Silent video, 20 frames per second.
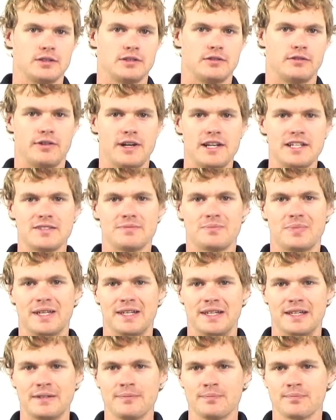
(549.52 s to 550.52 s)
The reason
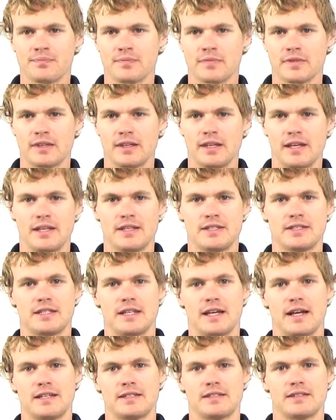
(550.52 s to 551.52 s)
being is
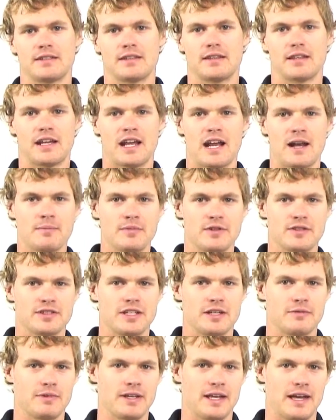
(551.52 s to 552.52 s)
that the cameras
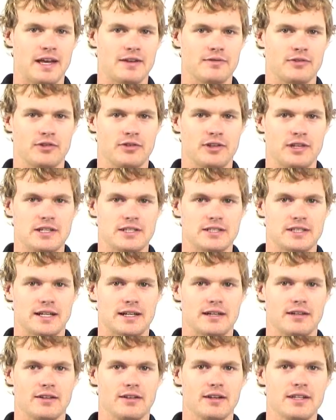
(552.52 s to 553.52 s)
that we have on these
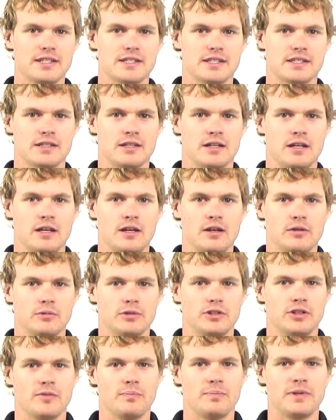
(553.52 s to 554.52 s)
satellites
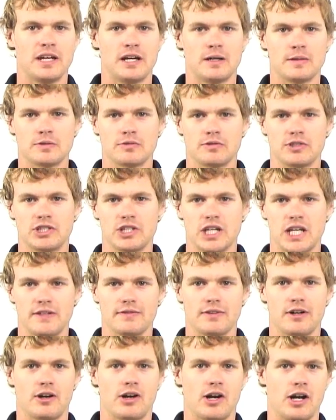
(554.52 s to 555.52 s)
would not be able to achieve
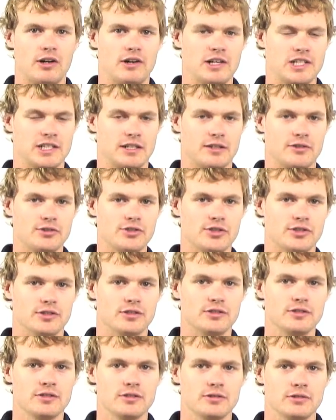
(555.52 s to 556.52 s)
a high resolution
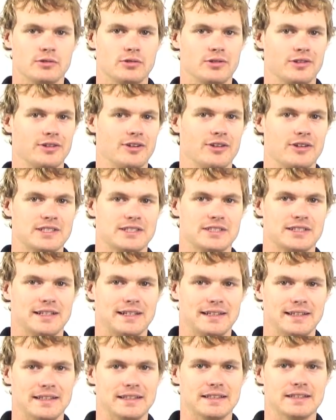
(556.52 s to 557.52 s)
or a nice,
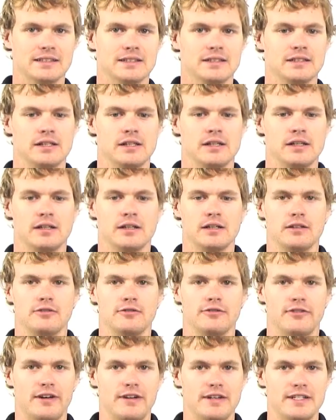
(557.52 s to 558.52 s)
clear,
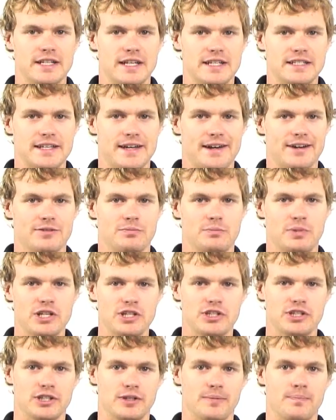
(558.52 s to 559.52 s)
very detailed
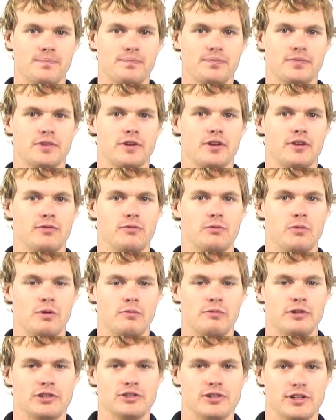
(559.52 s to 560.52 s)
picture of
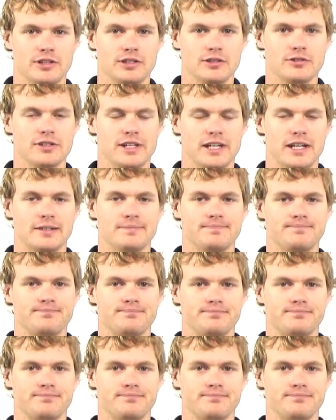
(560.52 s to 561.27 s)
what we're trying to look at,